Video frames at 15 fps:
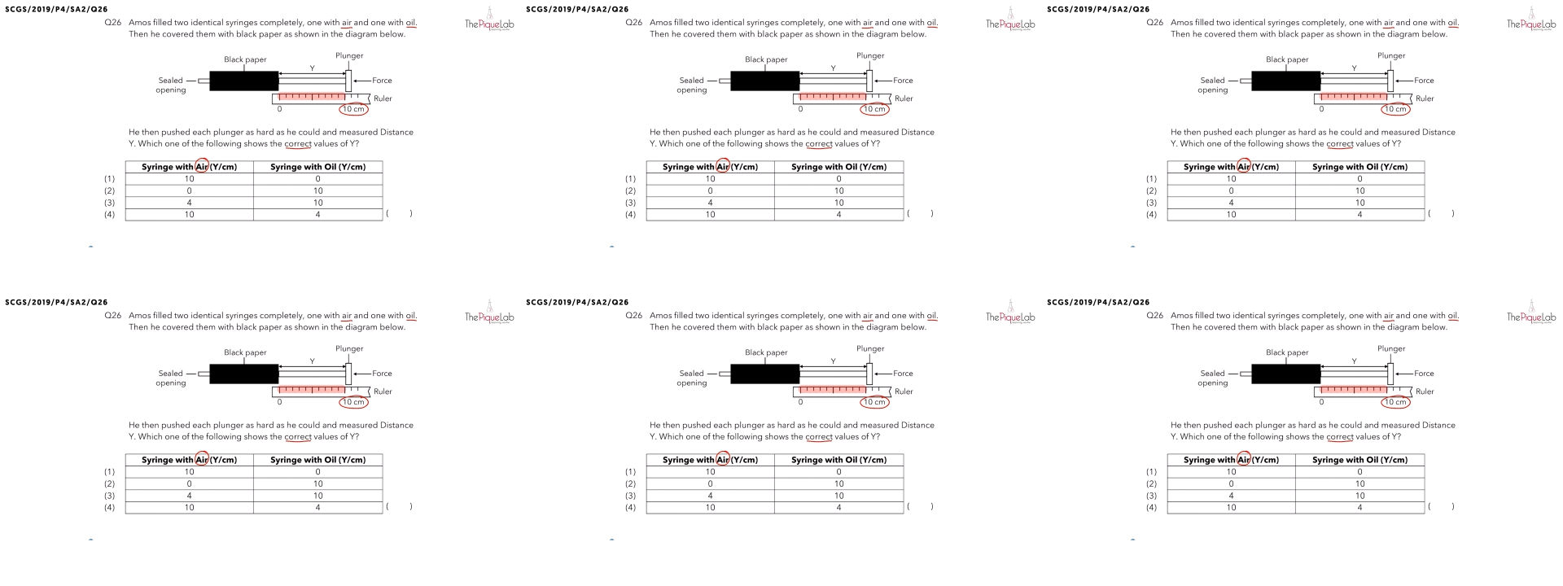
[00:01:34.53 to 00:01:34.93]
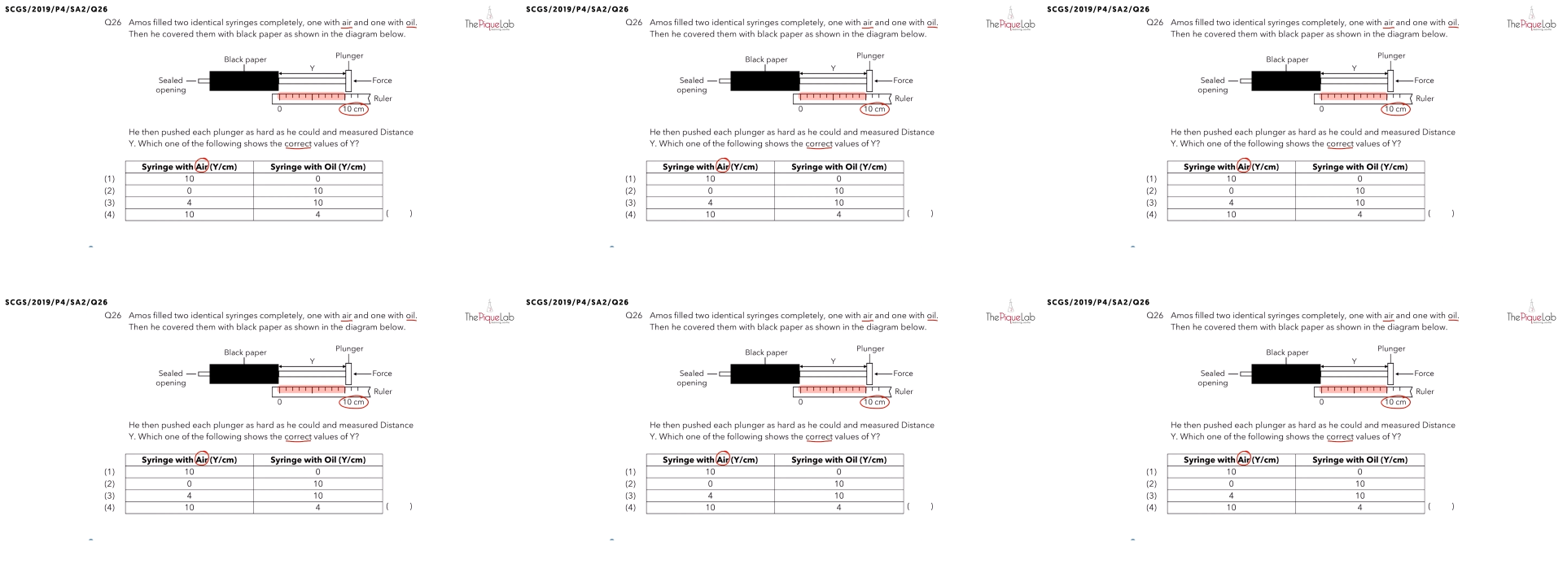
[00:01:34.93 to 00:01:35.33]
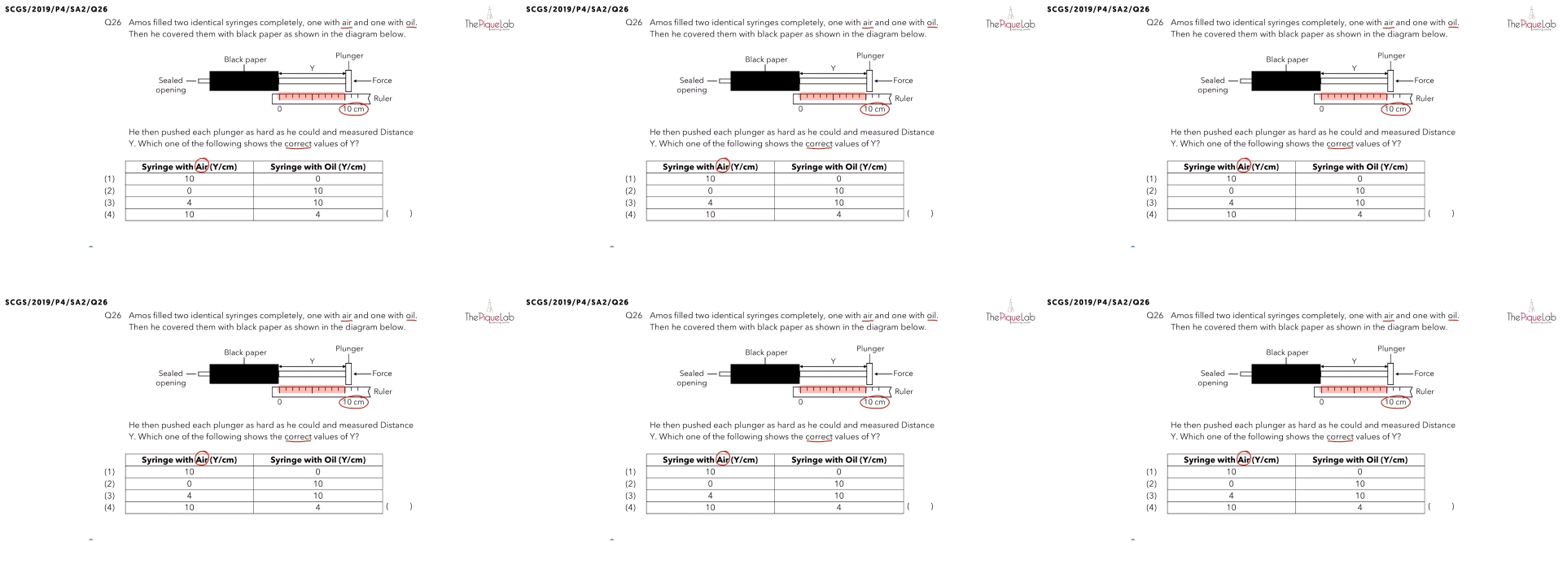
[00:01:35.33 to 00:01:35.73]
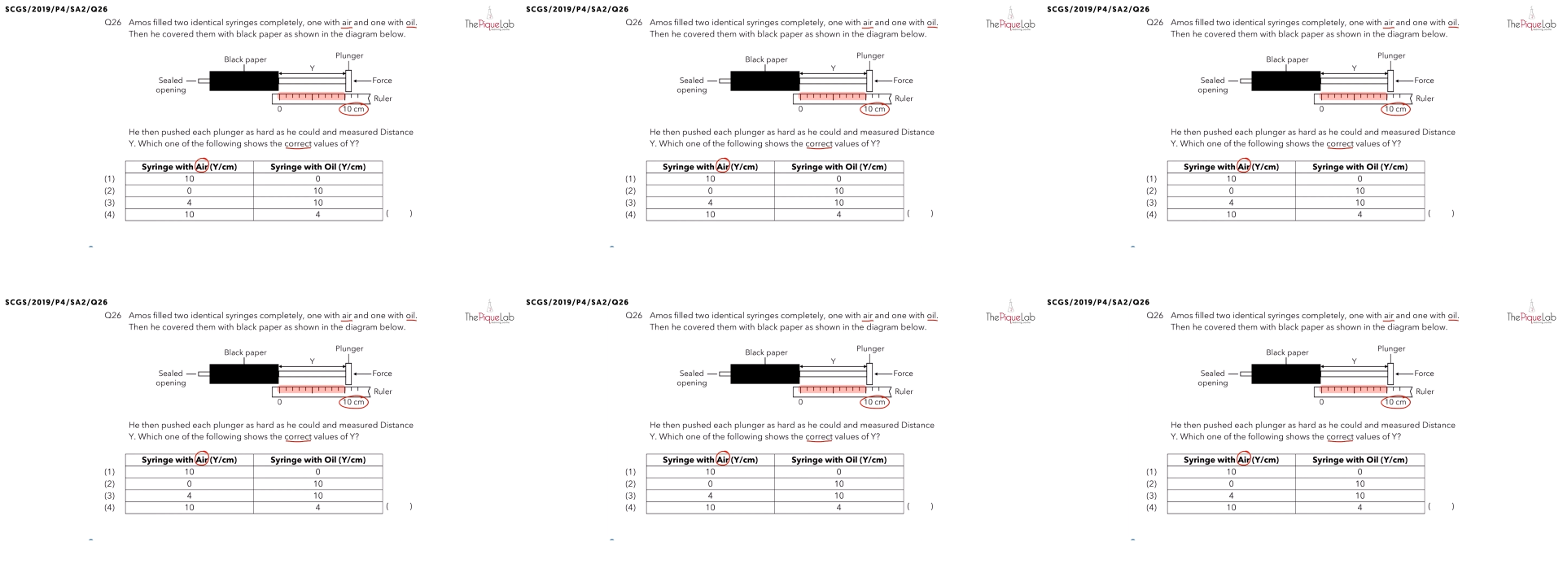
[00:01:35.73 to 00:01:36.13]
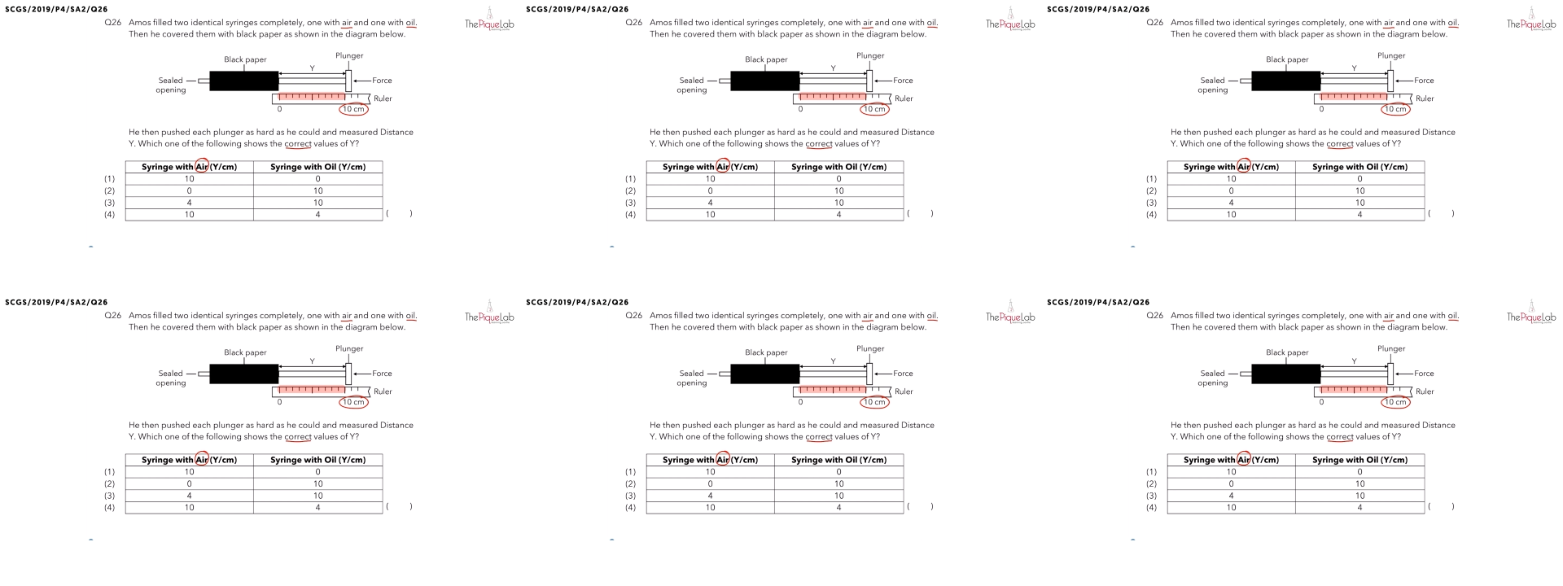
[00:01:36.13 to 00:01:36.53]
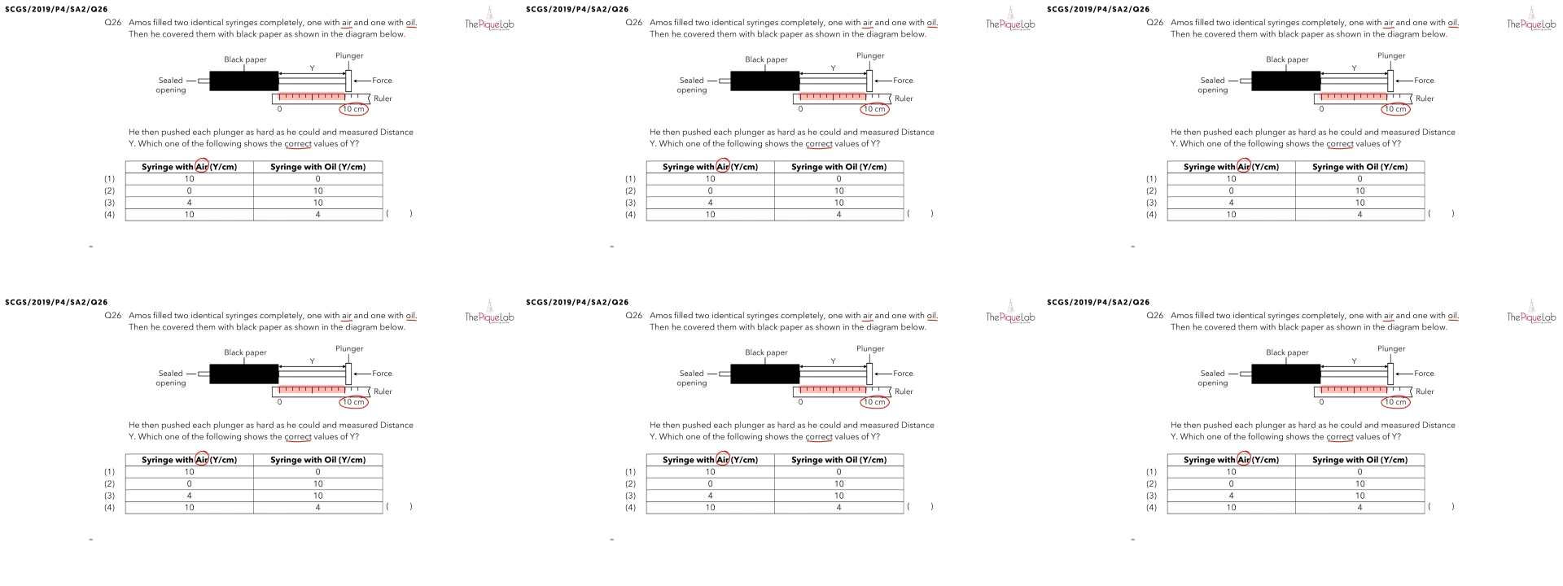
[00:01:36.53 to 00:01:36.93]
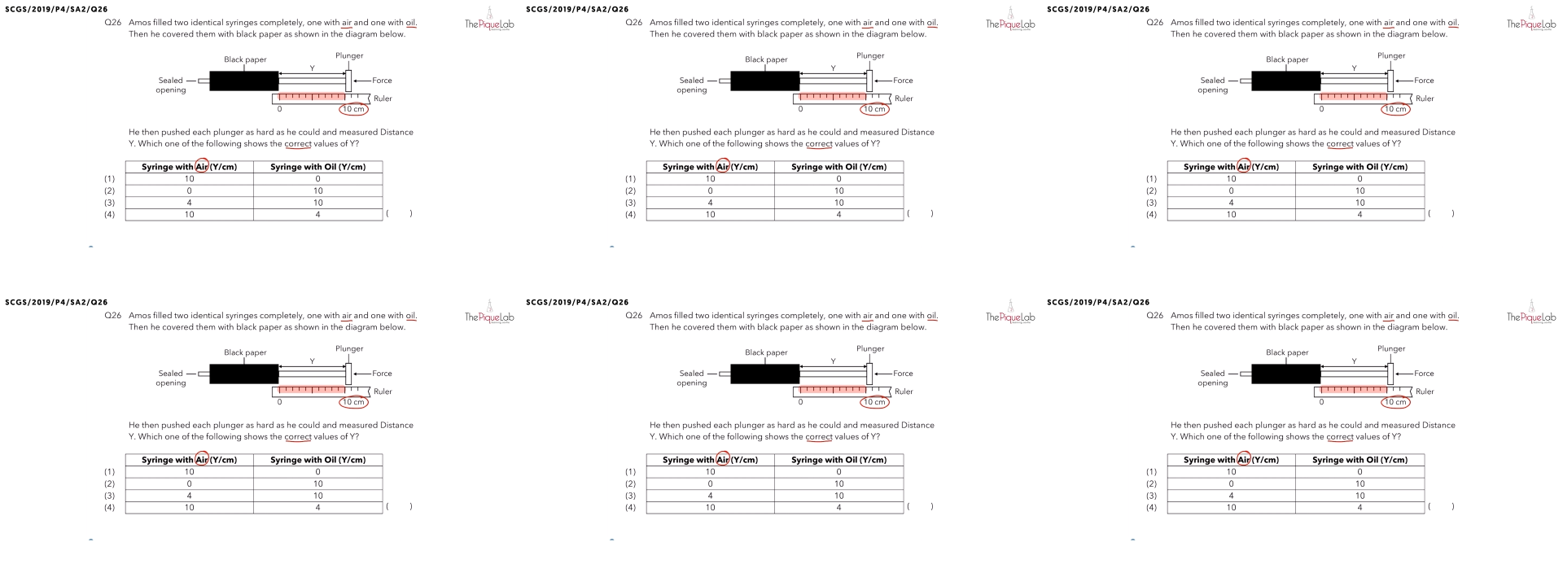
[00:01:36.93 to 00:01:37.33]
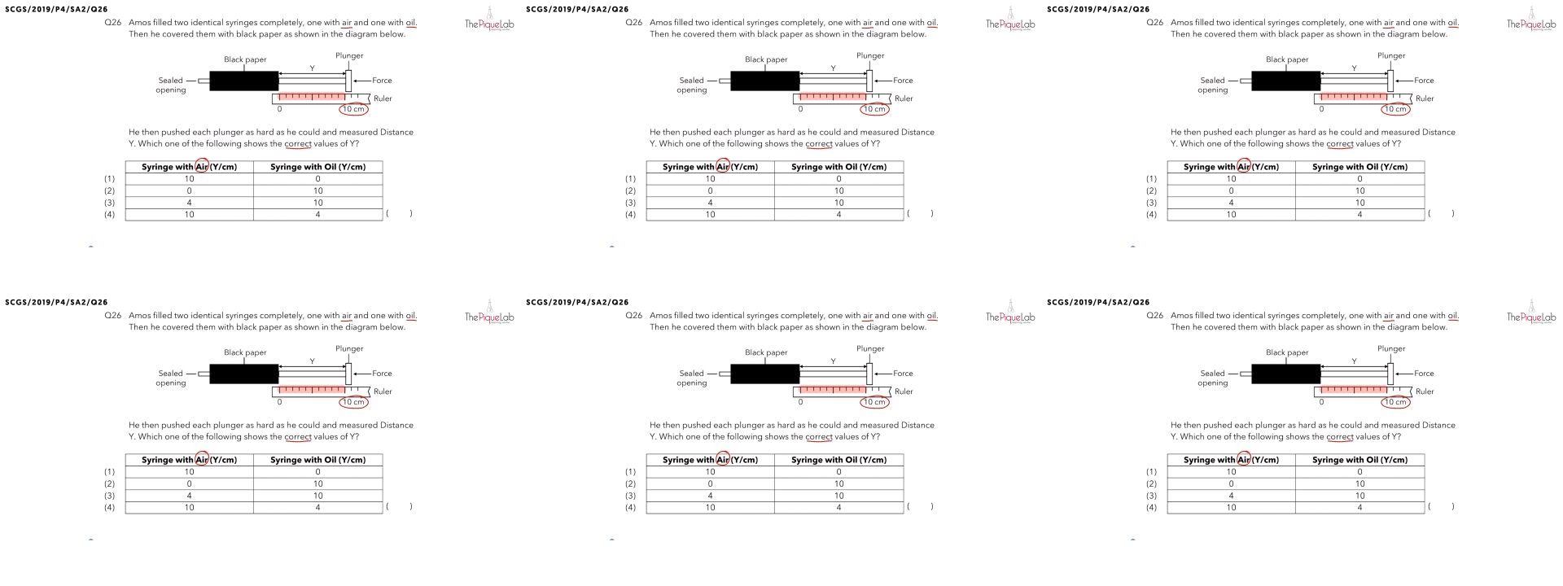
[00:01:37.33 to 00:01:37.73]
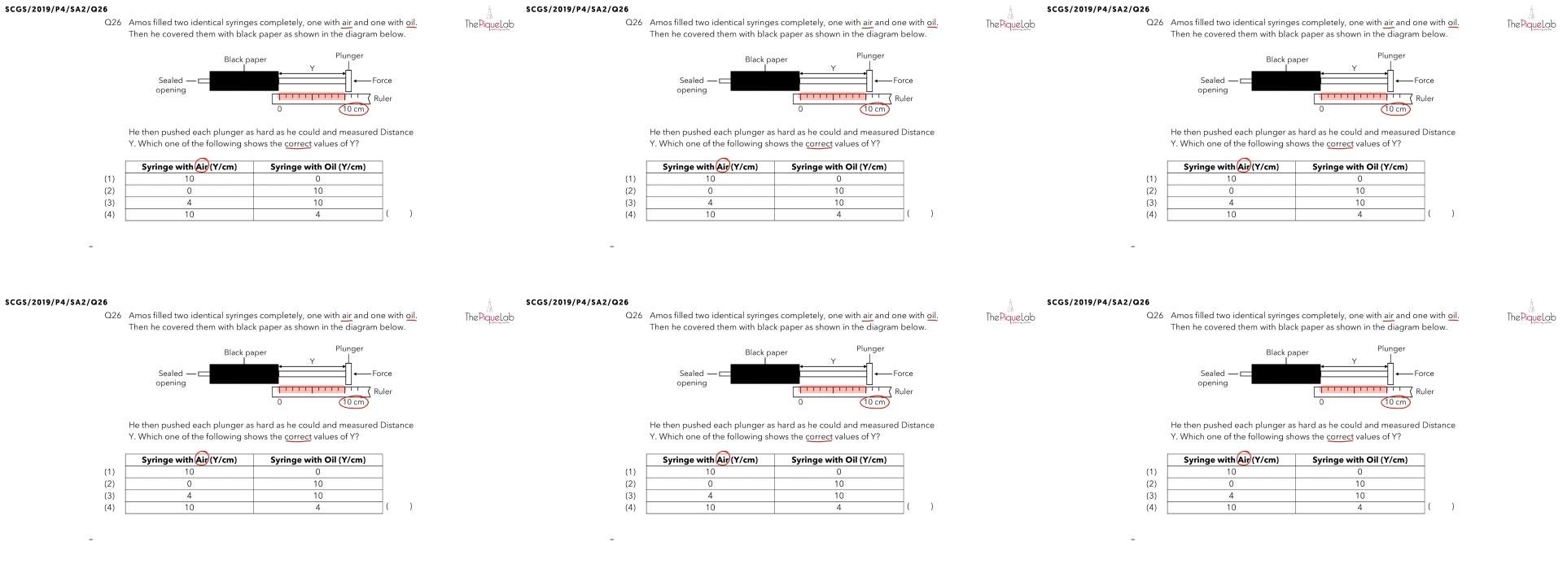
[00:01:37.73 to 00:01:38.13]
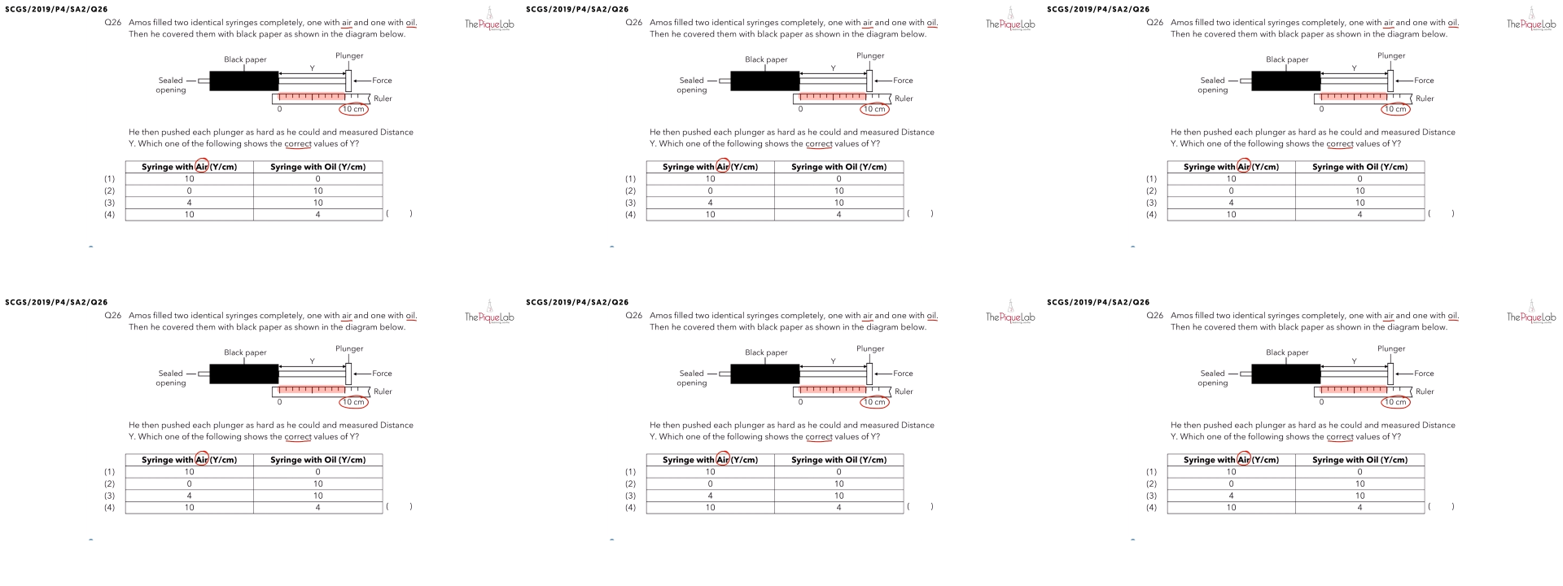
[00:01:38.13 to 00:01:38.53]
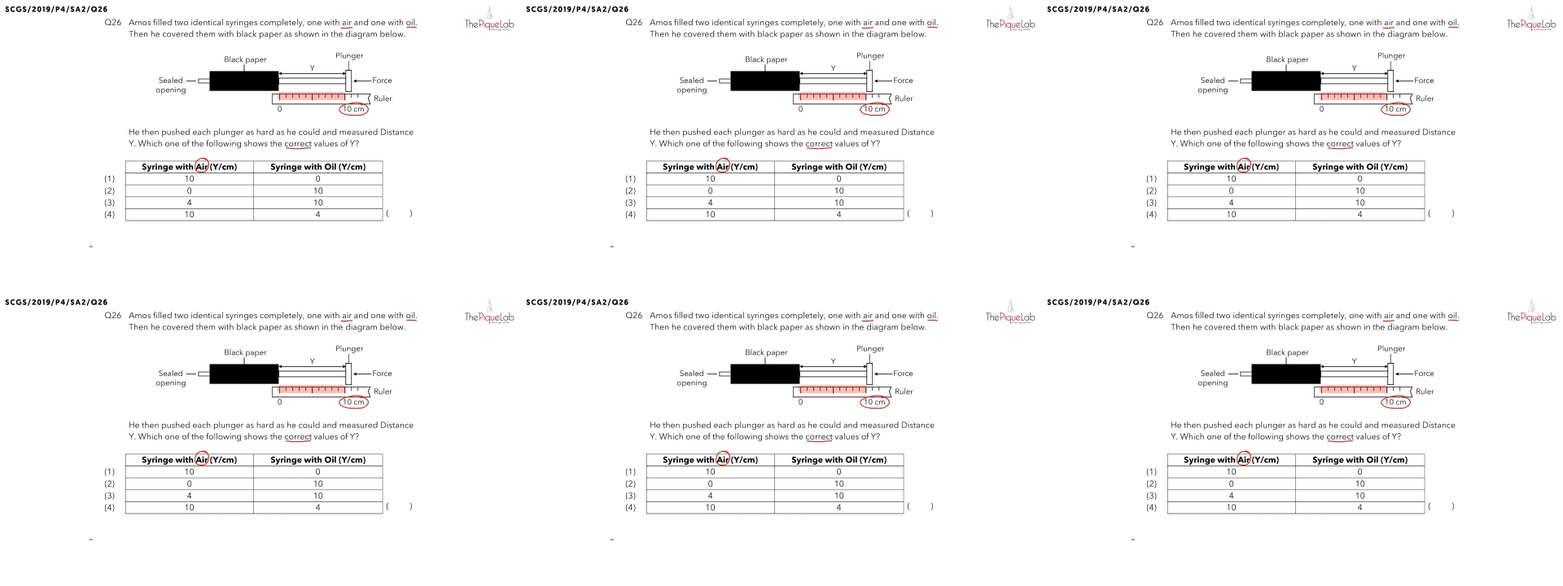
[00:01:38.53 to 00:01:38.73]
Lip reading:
[unreadable: no face in view]